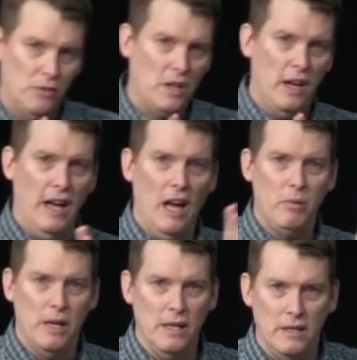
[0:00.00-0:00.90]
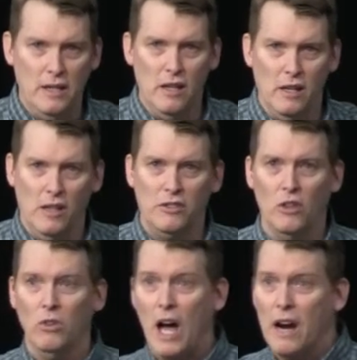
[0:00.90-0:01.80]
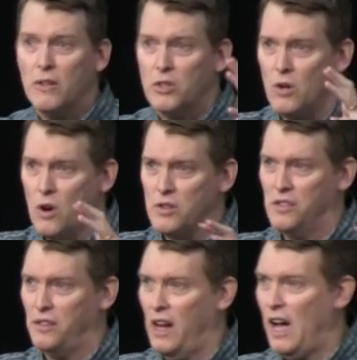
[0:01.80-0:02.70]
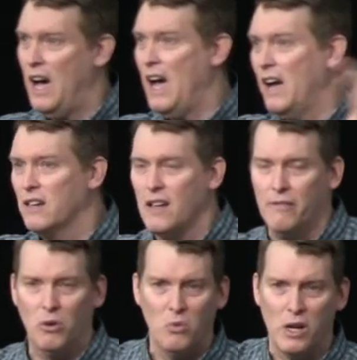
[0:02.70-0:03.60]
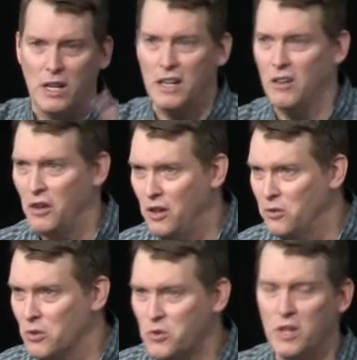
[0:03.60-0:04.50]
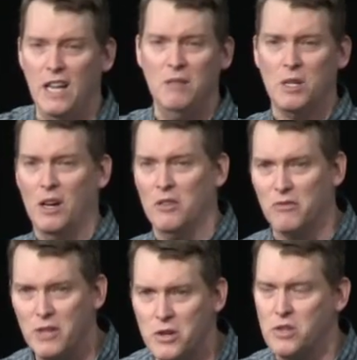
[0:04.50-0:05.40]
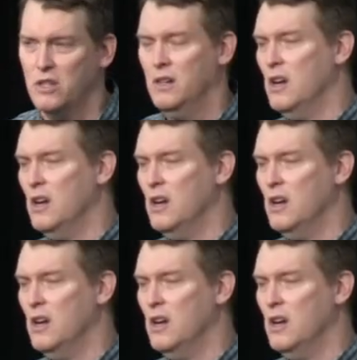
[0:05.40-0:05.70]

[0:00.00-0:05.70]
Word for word: is going to happen and it didn't. And so a lot of the church is like, I never want to hear another dream, another vision,